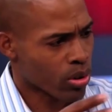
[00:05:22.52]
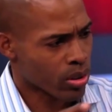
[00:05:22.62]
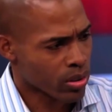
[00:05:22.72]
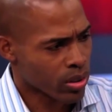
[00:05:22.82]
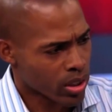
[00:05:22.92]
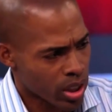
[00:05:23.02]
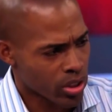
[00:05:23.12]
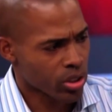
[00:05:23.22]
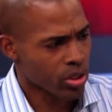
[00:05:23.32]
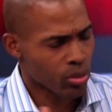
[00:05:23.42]
or
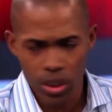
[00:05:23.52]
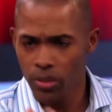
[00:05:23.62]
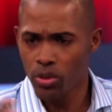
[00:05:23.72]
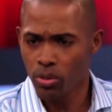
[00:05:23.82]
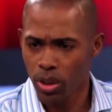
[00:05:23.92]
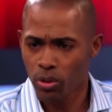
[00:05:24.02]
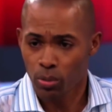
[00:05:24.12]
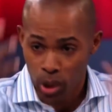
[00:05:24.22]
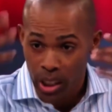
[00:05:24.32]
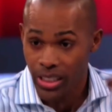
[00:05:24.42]
extension or weaves or whatever,
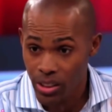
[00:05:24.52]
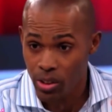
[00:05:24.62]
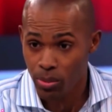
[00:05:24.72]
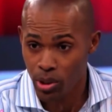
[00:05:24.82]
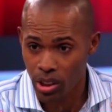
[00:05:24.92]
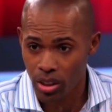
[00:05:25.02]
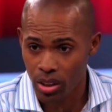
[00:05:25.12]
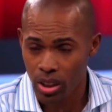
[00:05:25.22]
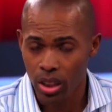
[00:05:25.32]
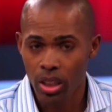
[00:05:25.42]
braids
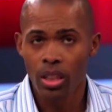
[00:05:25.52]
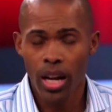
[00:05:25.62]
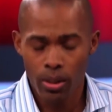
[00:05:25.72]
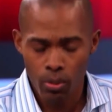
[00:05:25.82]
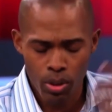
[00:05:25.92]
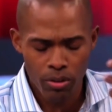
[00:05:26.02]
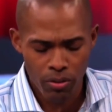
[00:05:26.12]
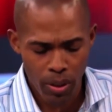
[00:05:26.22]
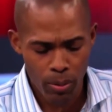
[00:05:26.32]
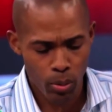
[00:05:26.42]
particularly. One
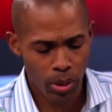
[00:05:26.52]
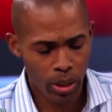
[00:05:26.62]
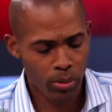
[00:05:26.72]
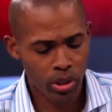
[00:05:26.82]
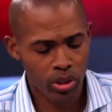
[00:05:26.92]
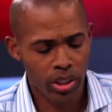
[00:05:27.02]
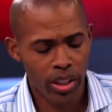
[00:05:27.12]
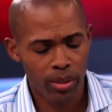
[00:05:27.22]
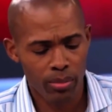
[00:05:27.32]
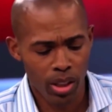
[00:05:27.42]
famous woman, I don't mention her
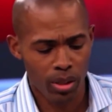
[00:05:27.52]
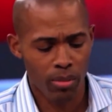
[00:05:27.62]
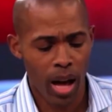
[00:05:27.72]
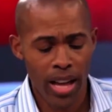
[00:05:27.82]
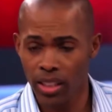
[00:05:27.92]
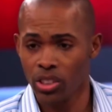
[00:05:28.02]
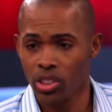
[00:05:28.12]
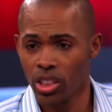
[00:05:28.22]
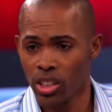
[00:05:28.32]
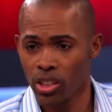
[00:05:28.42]
name, I think
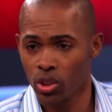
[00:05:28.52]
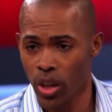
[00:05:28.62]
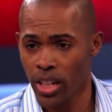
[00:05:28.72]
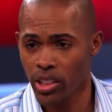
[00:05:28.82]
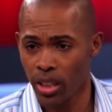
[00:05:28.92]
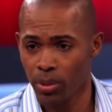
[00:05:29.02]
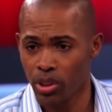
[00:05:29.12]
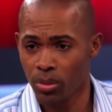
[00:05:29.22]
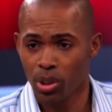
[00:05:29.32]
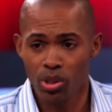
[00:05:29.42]
she has traction
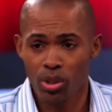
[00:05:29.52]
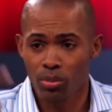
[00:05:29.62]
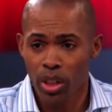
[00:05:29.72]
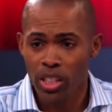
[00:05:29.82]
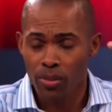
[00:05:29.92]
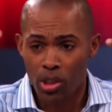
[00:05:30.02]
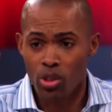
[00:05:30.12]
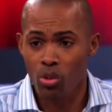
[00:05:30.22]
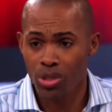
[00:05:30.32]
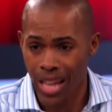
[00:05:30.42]
alopecia because the braids have been
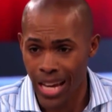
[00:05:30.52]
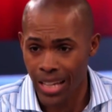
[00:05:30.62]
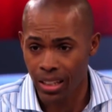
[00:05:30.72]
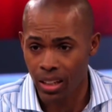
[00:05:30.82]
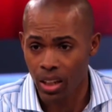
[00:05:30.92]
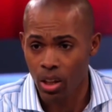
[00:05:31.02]
so tight